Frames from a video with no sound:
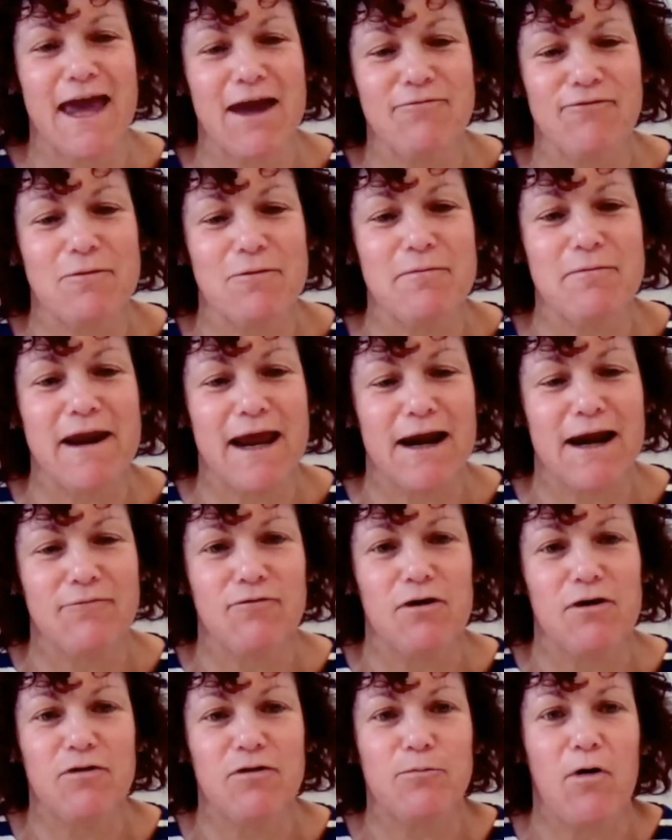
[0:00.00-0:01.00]
to hear from Neil
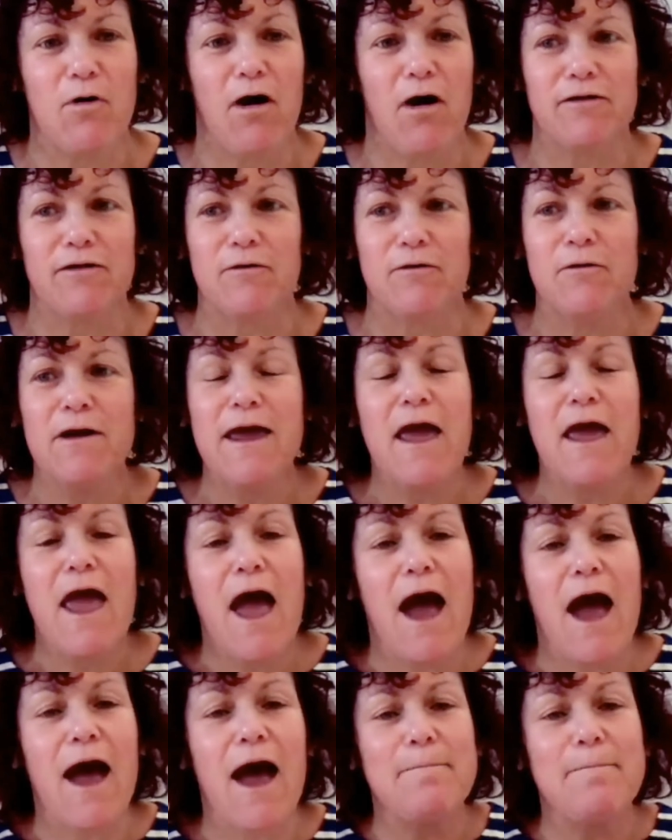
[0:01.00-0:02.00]
and Ruth Bridle.
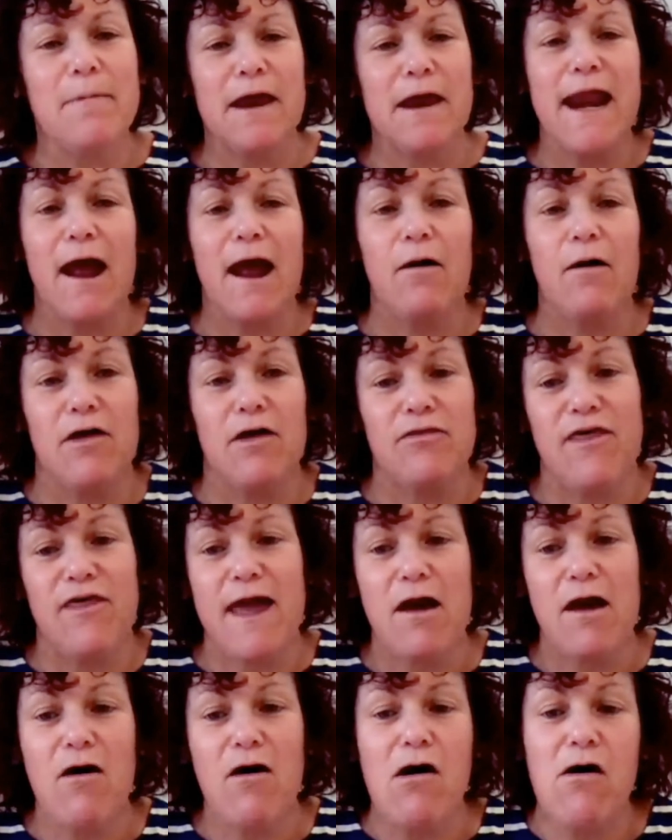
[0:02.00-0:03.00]
Now,
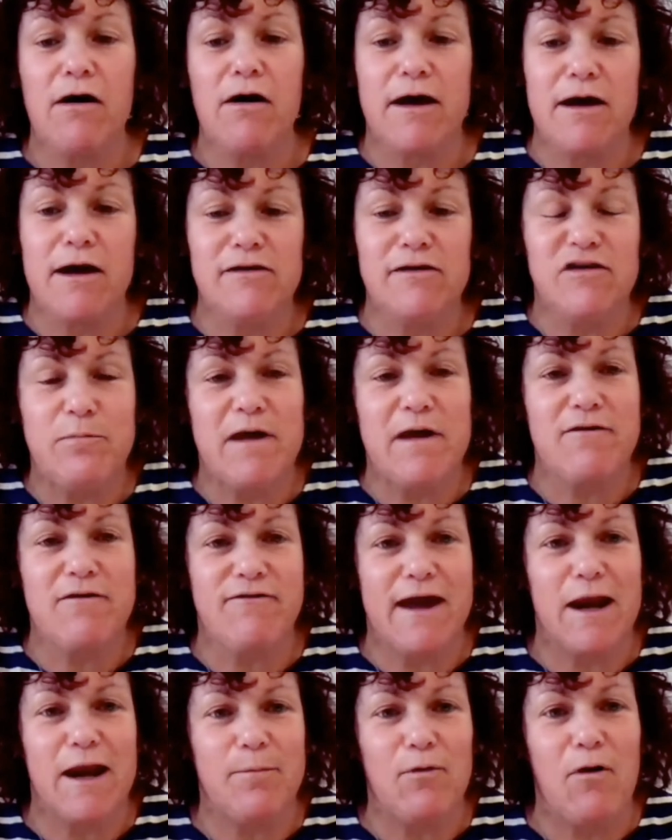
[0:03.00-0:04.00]
they are going to be
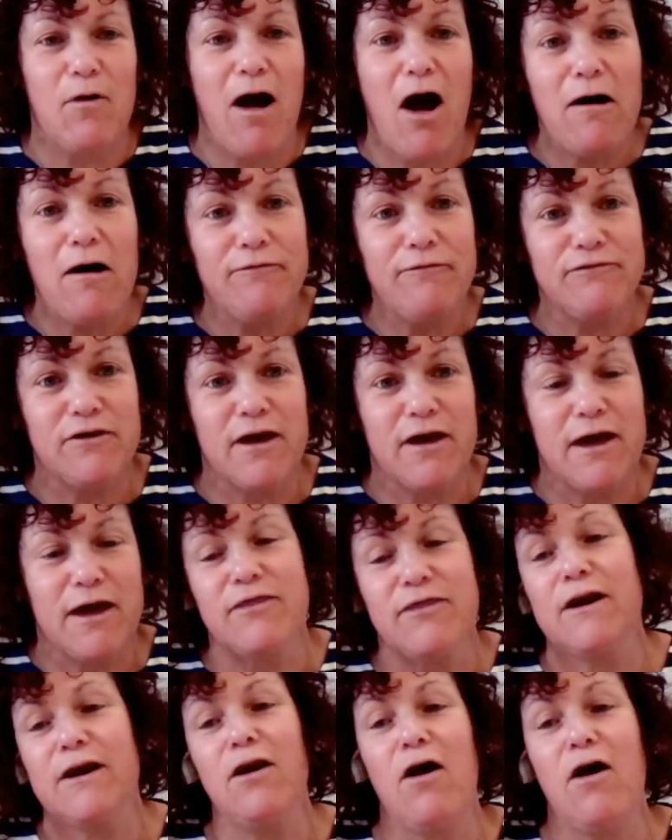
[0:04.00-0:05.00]
available
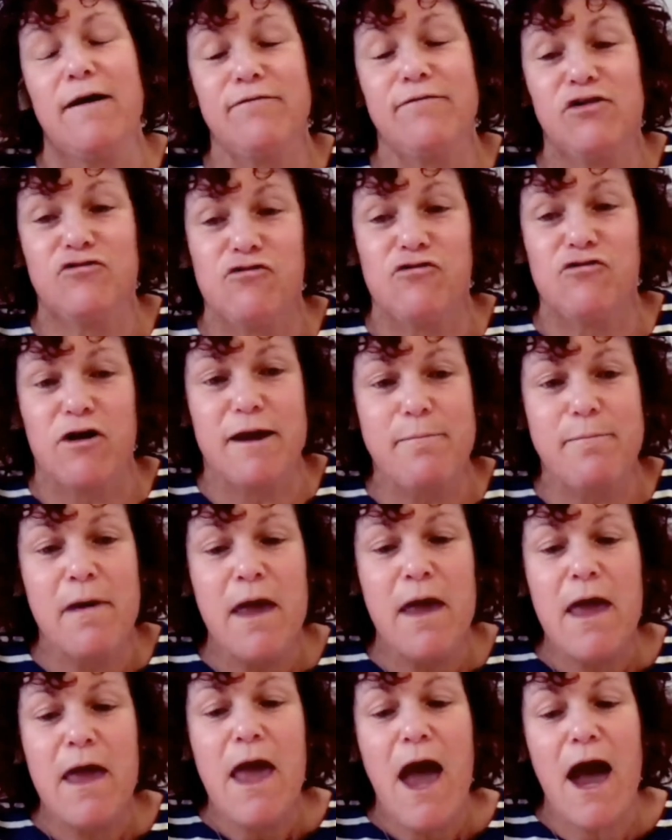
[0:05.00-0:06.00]
after the live stream
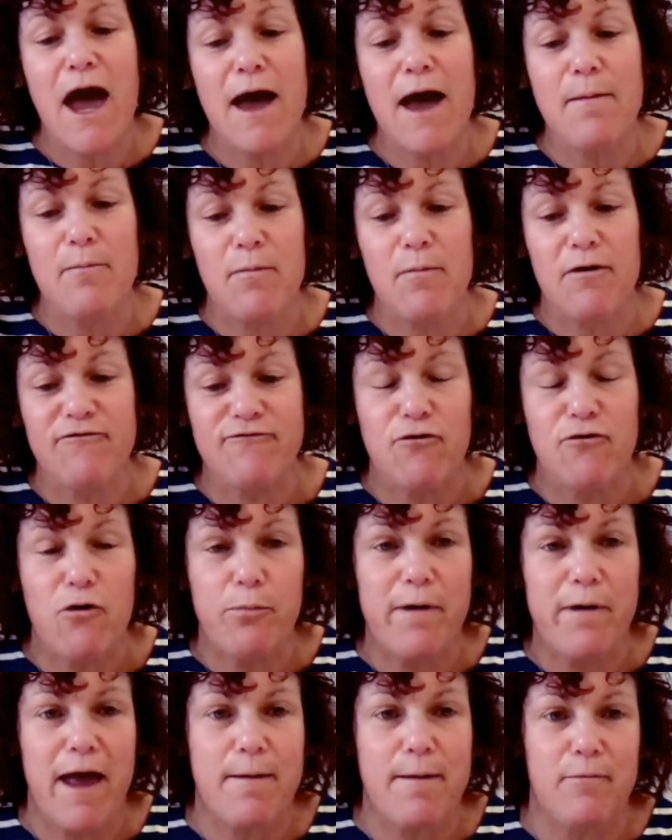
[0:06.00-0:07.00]

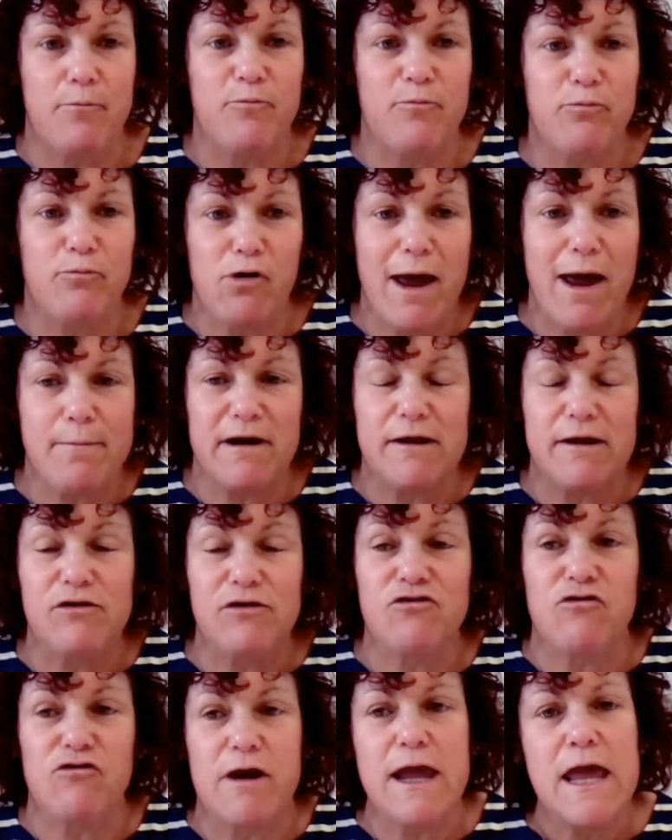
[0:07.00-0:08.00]
for prayer
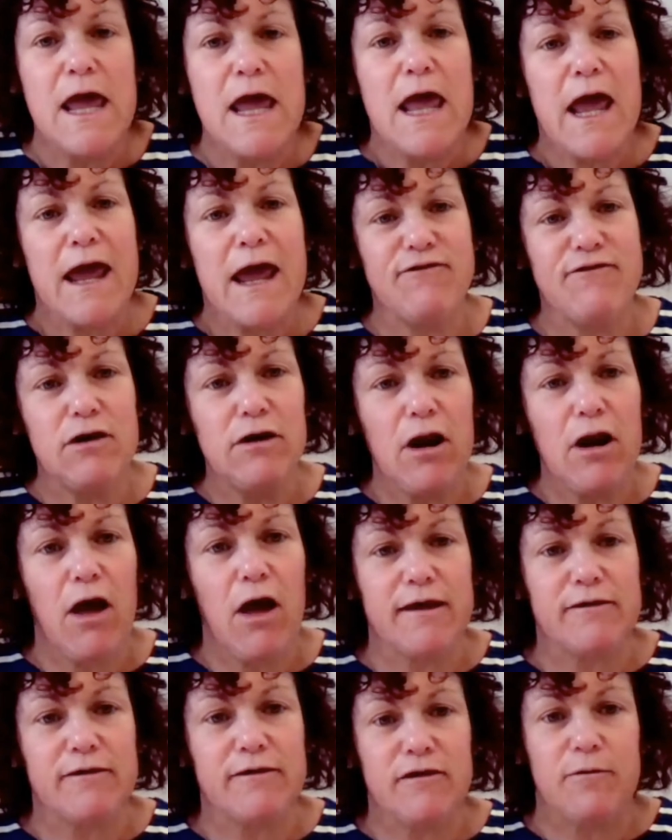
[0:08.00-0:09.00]
ministry. If you'd
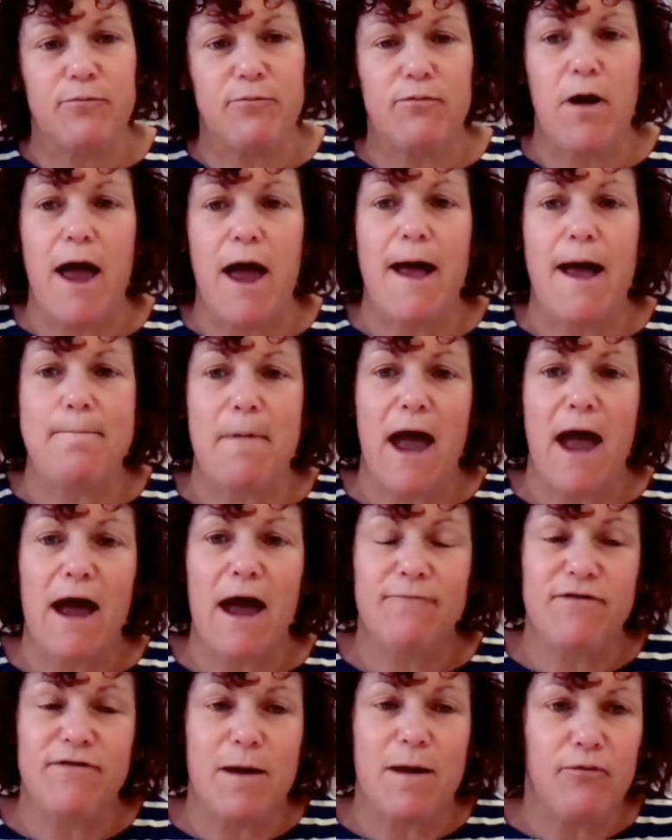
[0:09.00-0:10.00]
like to
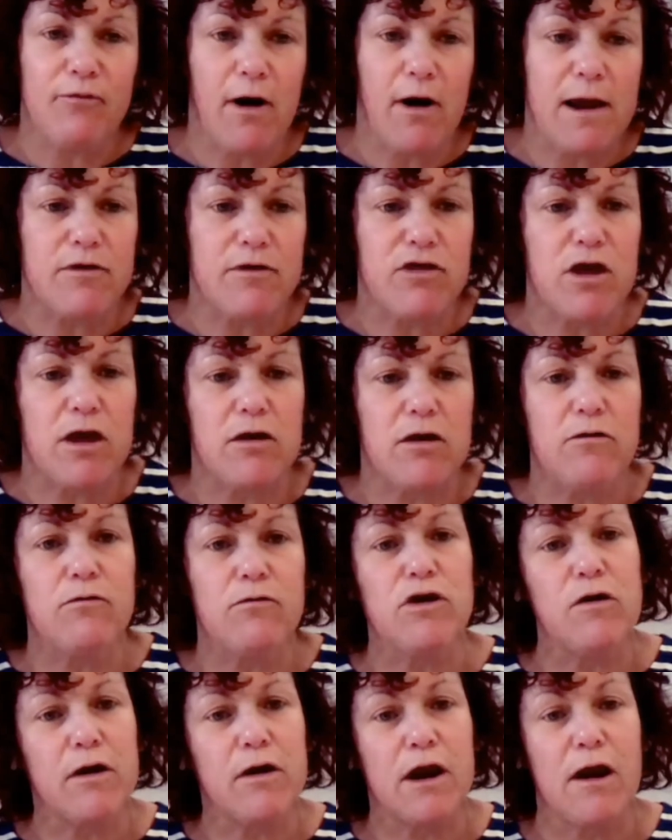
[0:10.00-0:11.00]
have them pray with
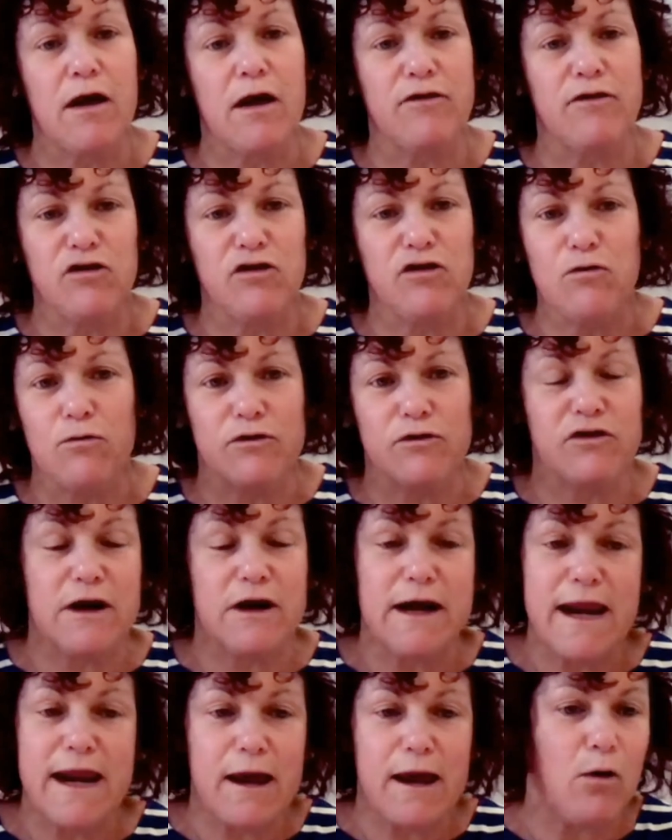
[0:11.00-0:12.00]
you, you can either talk to
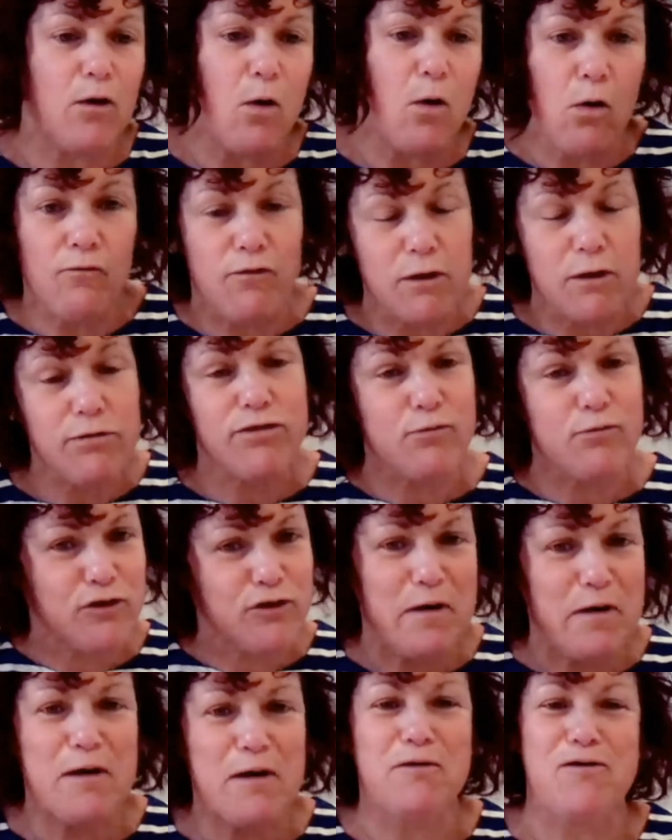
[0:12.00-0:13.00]
Neil or Ruth or
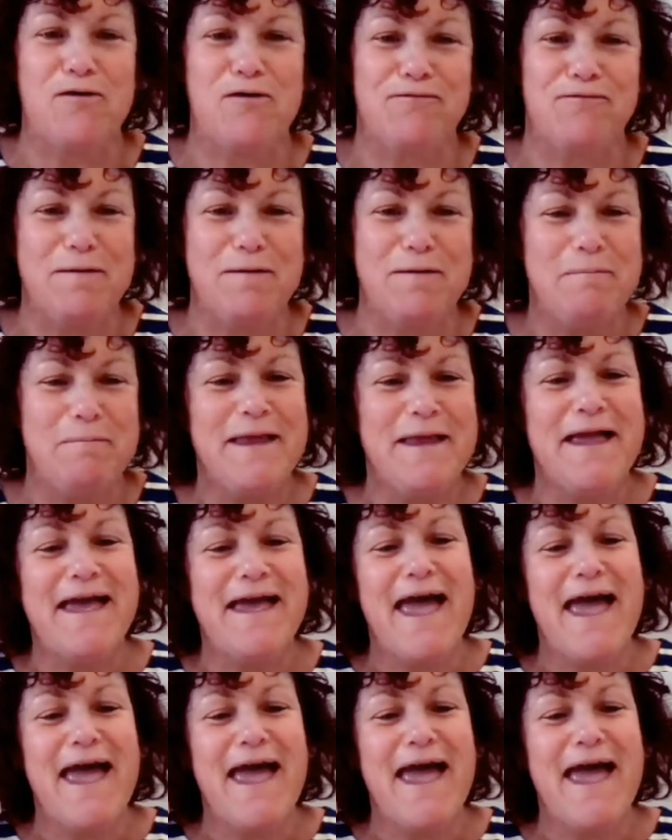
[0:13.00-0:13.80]
to both of them.